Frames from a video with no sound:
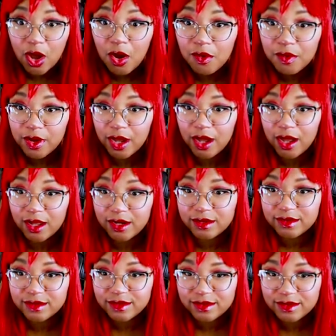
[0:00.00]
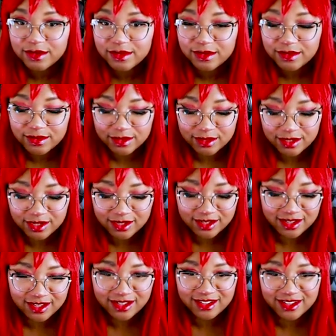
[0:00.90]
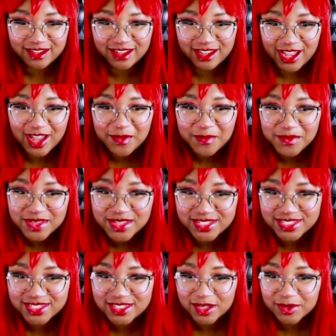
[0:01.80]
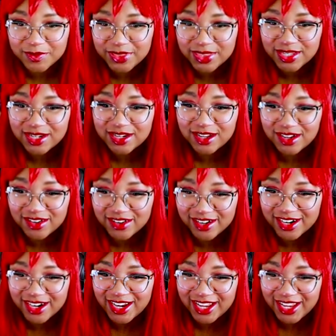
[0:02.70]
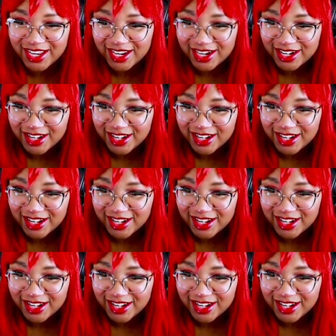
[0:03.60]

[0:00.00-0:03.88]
Oh God! I missed something, alright.